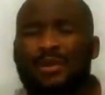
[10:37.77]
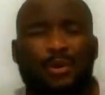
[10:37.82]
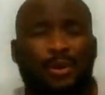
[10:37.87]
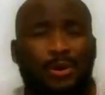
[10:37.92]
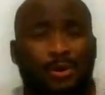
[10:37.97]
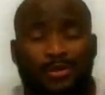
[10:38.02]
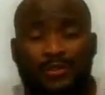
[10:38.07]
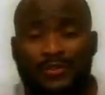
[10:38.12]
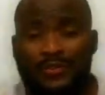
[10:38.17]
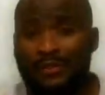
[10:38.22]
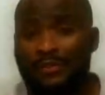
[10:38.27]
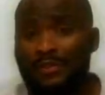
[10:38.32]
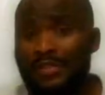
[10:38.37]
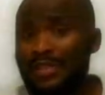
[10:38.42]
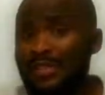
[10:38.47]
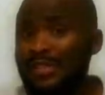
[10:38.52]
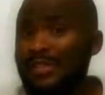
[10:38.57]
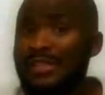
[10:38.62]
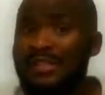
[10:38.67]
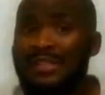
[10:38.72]
all of those
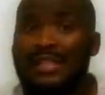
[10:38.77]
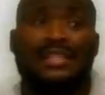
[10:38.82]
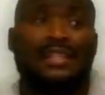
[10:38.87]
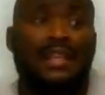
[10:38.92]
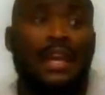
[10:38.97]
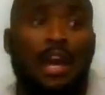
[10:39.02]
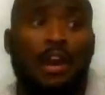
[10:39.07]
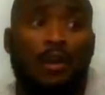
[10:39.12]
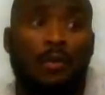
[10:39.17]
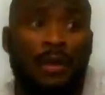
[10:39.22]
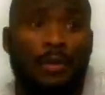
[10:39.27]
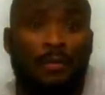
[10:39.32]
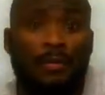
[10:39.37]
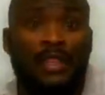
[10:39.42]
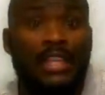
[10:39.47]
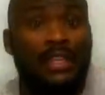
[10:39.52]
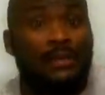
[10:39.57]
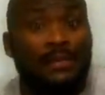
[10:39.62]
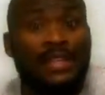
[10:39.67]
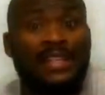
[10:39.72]
things that's how i
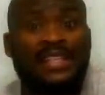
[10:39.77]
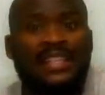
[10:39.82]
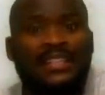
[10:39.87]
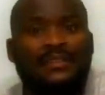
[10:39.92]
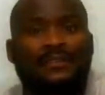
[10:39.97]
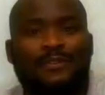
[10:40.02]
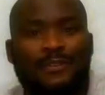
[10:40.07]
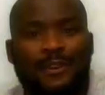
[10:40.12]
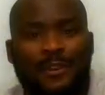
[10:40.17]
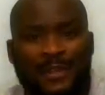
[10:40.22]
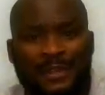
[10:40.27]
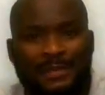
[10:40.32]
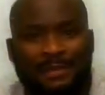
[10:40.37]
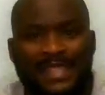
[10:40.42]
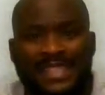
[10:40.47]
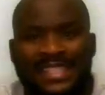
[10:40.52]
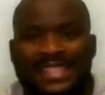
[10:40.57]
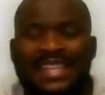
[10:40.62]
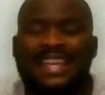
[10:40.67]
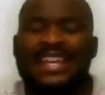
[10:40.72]
keep myself going but